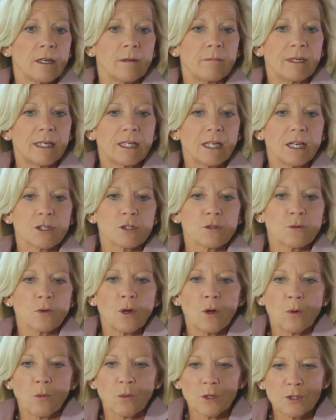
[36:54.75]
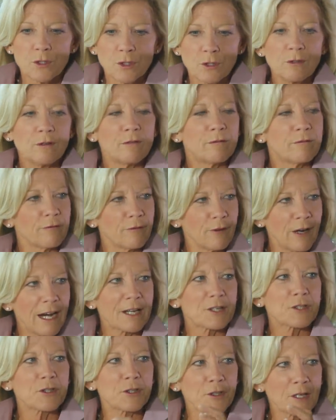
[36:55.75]
because we're too
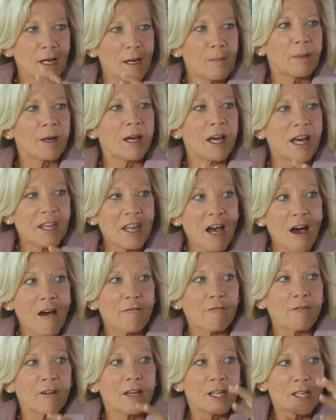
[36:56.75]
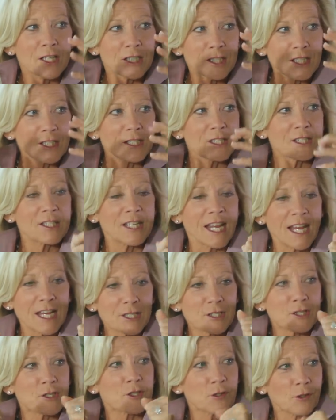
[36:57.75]
fractured up enough to stay
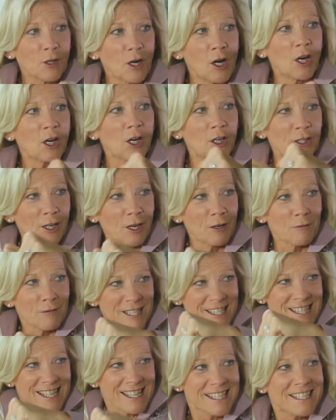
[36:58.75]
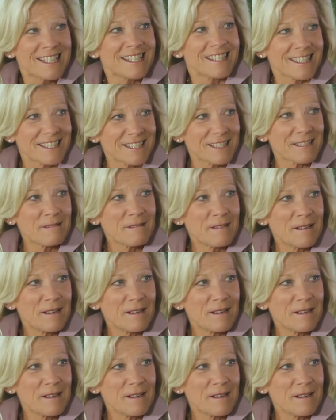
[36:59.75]
strong on our resistance.